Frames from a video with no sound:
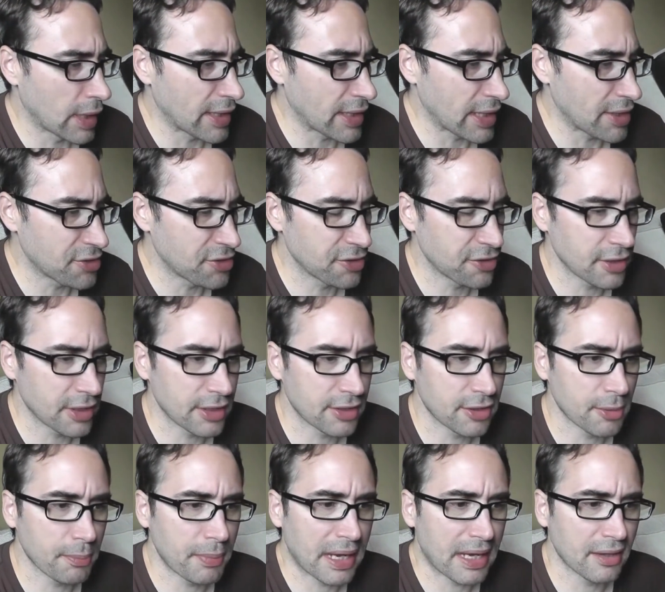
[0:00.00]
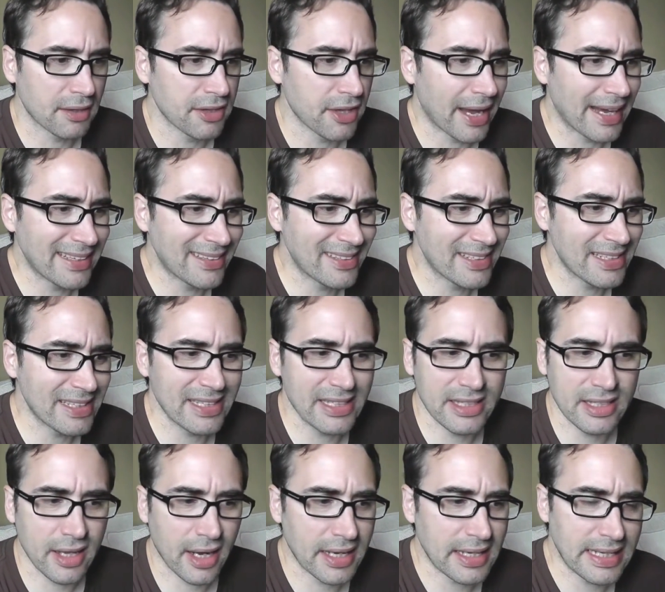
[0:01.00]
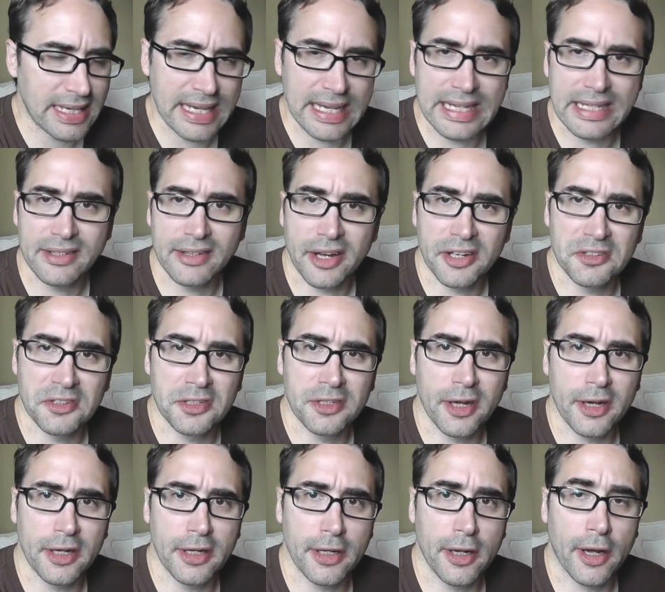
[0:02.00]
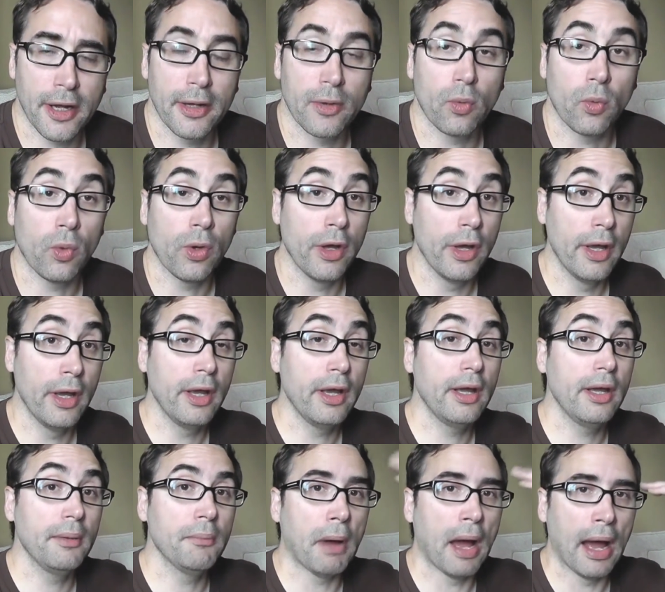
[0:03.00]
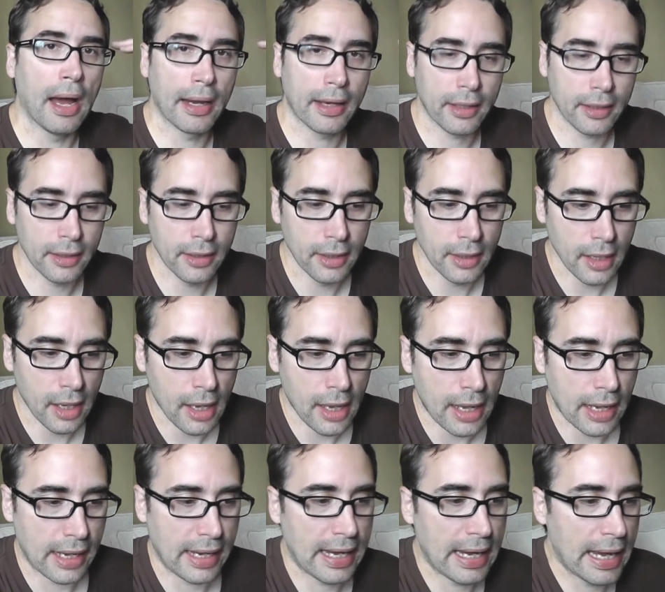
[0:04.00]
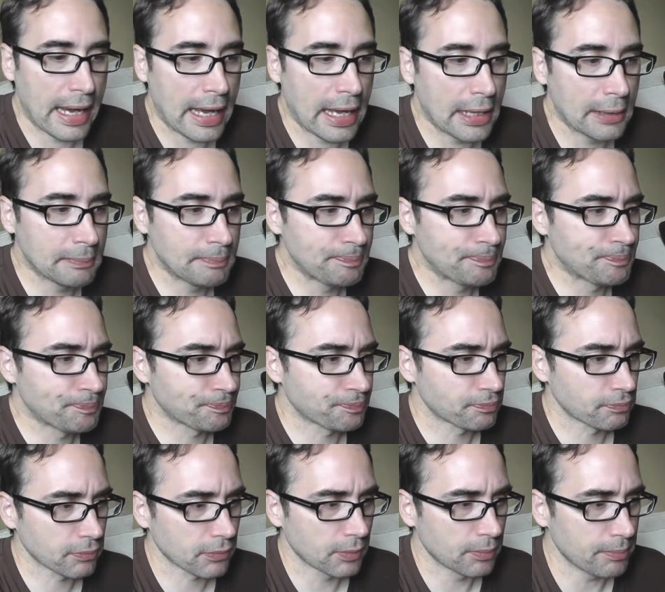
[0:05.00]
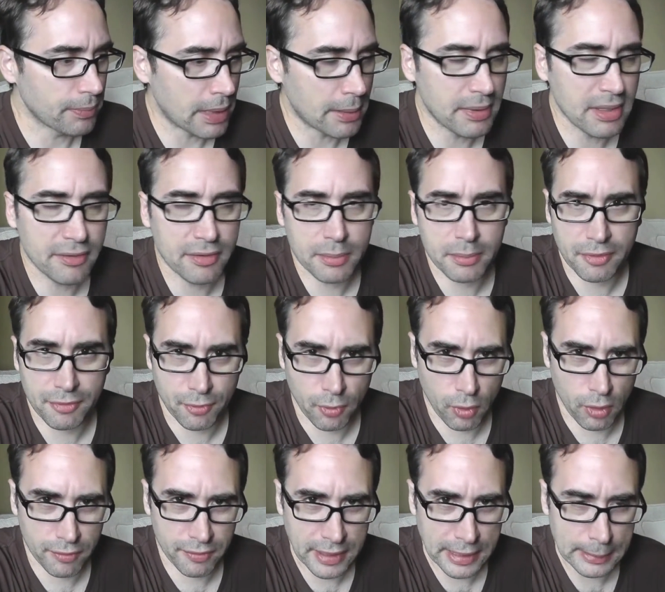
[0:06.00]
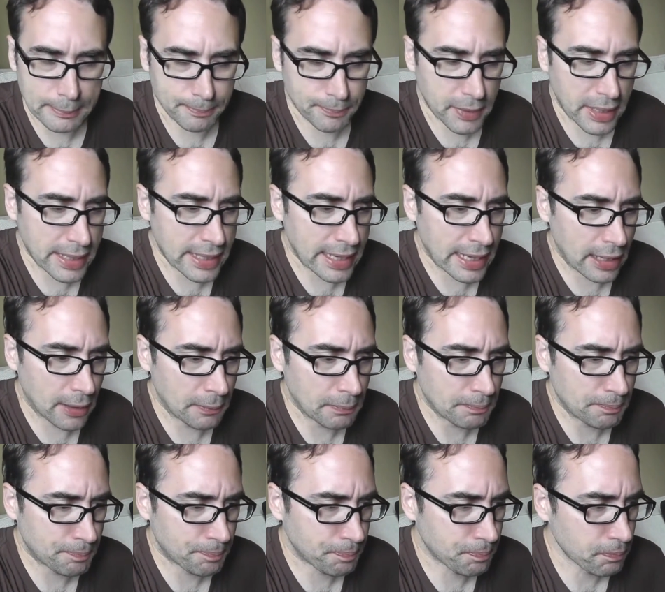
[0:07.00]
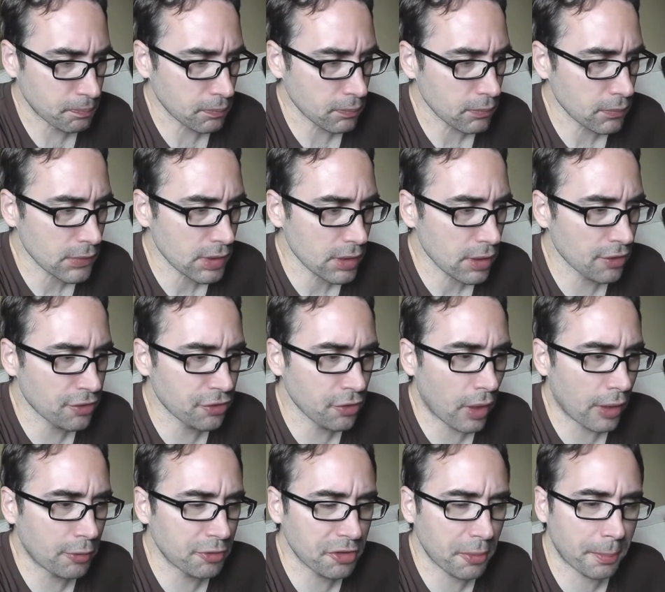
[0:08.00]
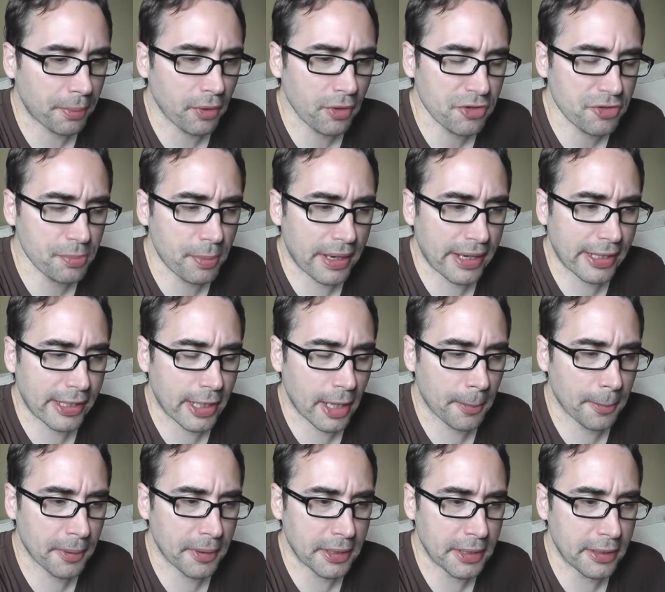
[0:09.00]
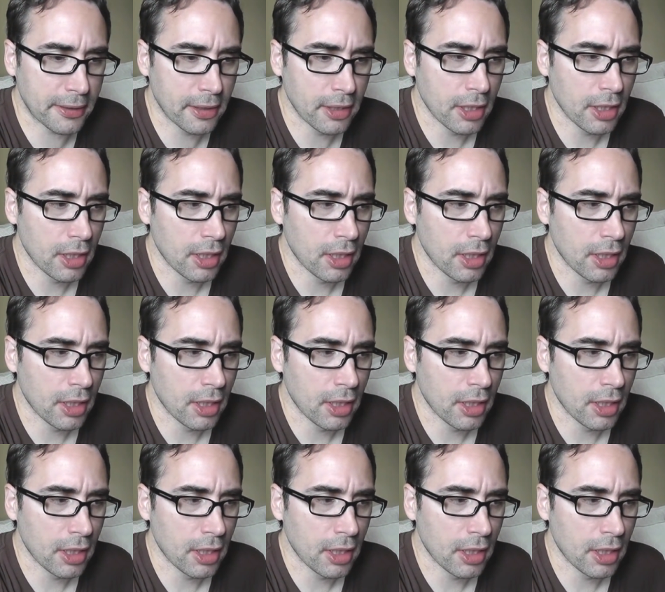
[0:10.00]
guess, to about 1998, 1999, way back, and maybe even before that. Anyhow, so I was approached by a company